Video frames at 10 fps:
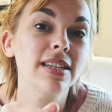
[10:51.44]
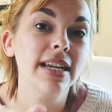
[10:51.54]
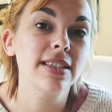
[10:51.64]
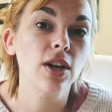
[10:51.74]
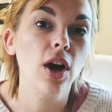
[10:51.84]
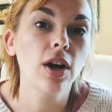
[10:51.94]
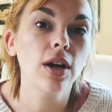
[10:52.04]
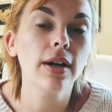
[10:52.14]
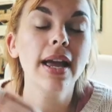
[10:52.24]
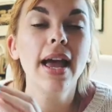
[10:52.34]
nice and
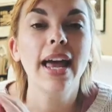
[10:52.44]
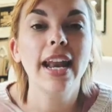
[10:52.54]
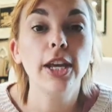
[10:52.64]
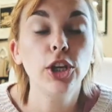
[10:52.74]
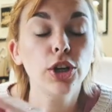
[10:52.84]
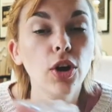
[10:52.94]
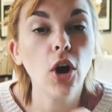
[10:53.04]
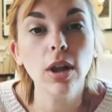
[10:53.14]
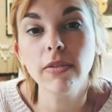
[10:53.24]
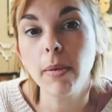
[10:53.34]
hard, and I cure
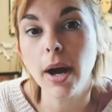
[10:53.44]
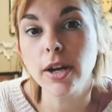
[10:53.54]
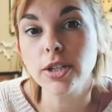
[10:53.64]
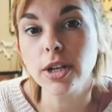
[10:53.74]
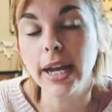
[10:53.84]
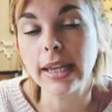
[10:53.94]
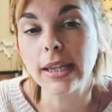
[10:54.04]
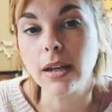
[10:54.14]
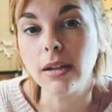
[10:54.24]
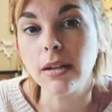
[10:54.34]
all of them under a
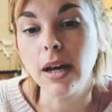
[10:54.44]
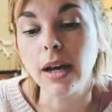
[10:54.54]
little